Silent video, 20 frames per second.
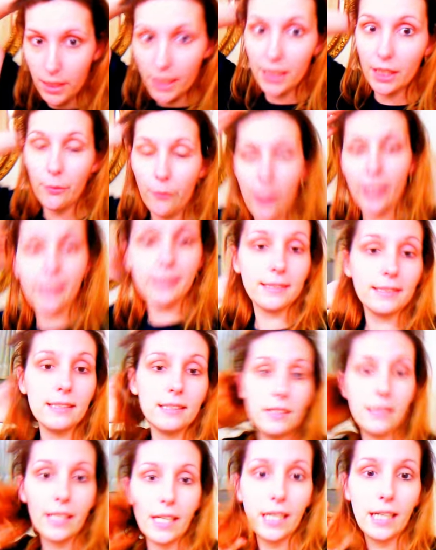anyways,
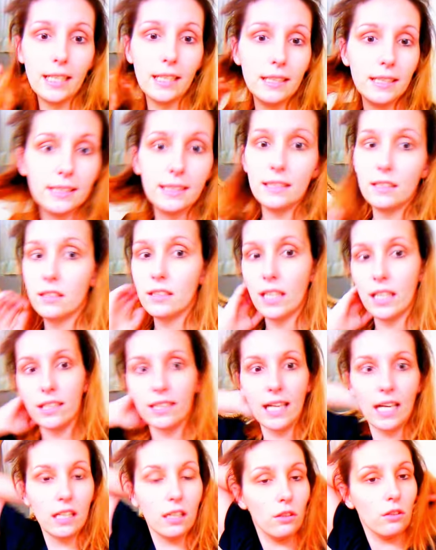yeah, it's
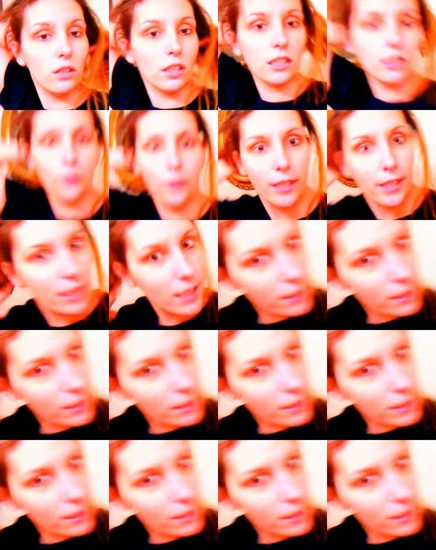it kind of looks weird.